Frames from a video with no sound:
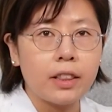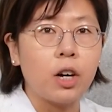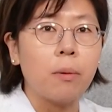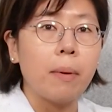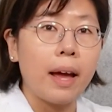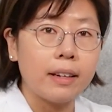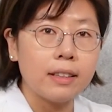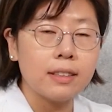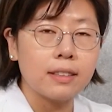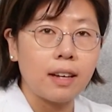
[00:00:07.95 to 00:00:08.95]
There are
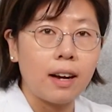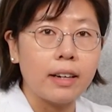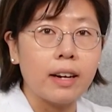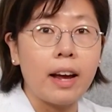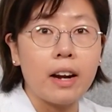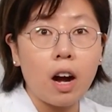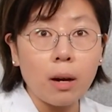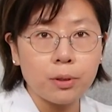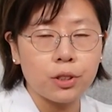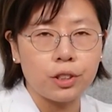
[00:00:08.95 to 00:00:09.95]
many design and
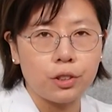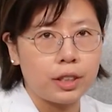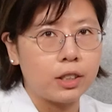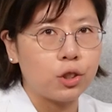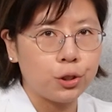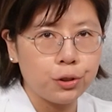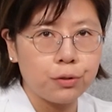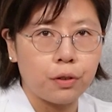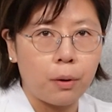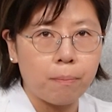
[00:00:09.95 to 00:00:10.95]
options you can
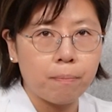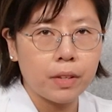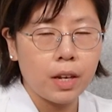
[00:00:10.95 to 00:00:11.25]
choose from,